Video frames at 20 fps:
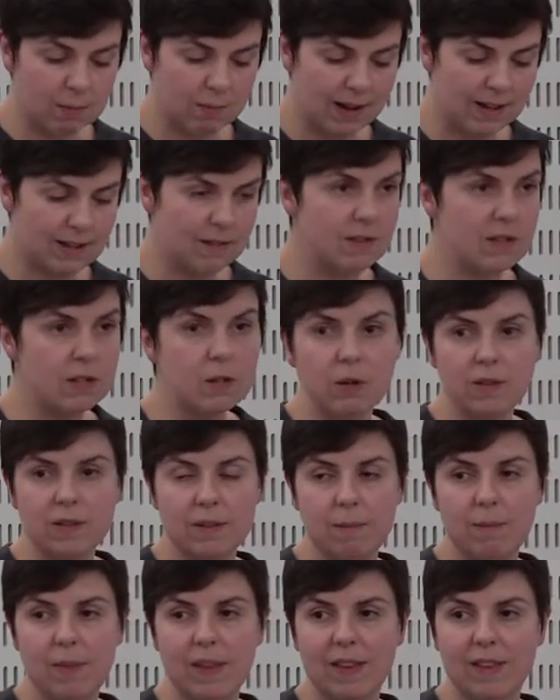matter is not
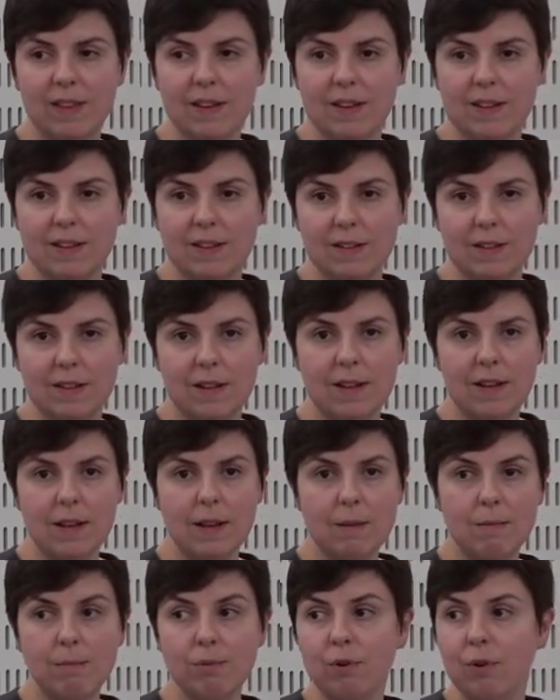something that is
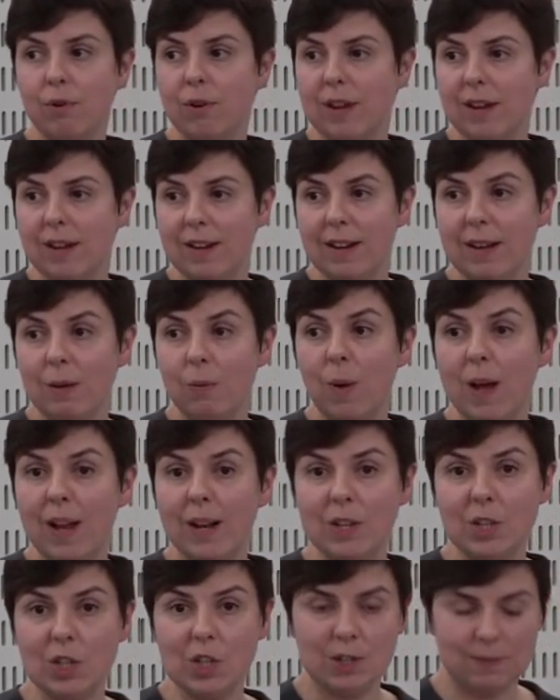parochially
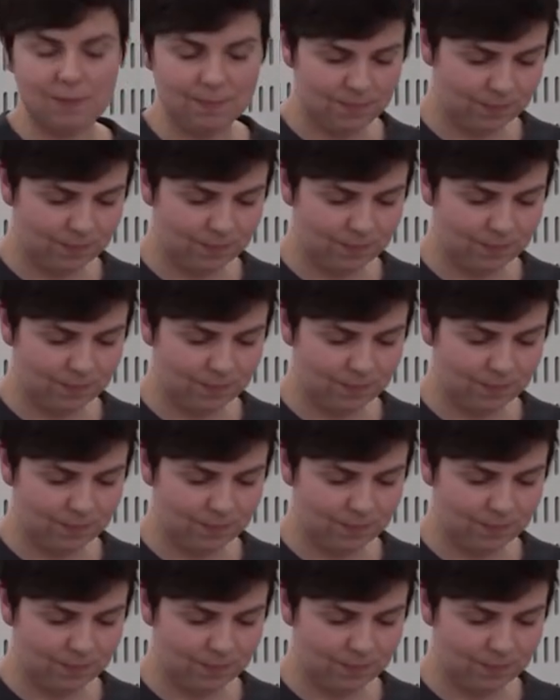Welsh.